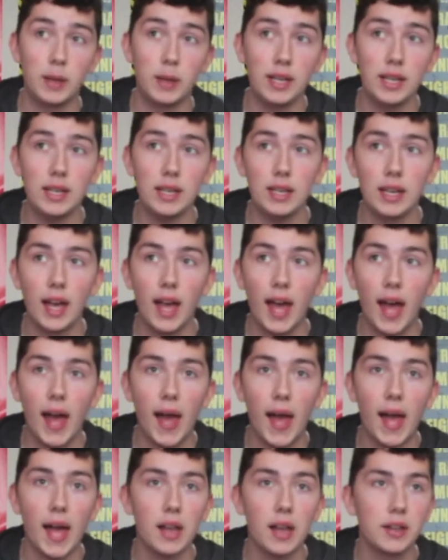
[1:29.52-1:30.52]
Lee,
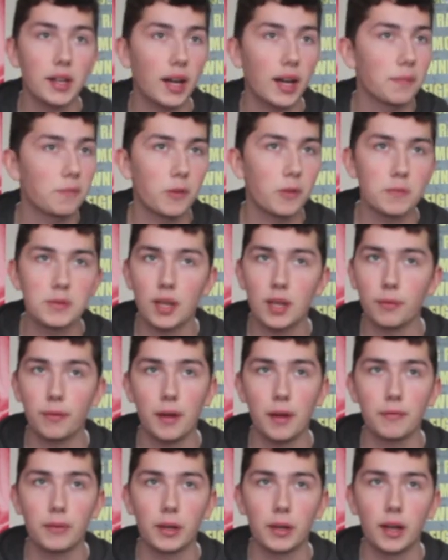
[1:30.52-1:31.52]
and I'm from South
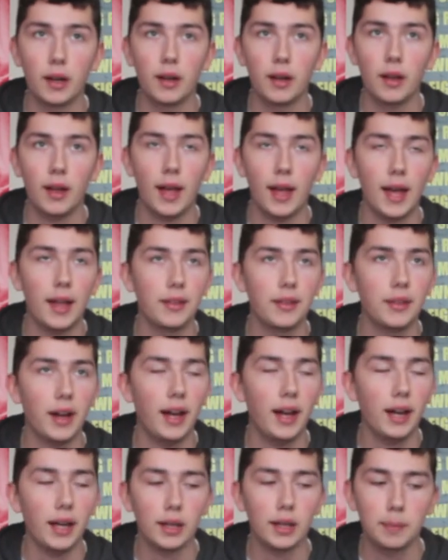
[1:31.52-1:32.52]
Africa, and I
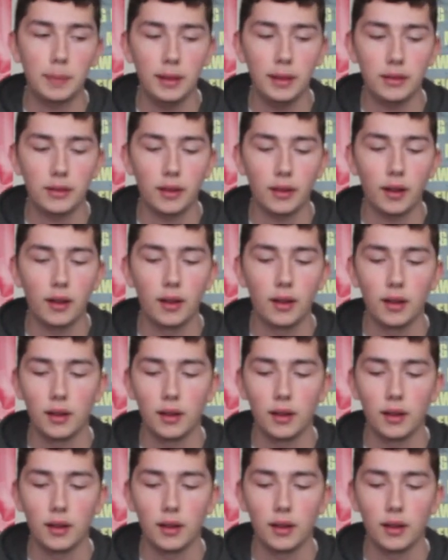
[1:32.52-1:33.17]
like pizza.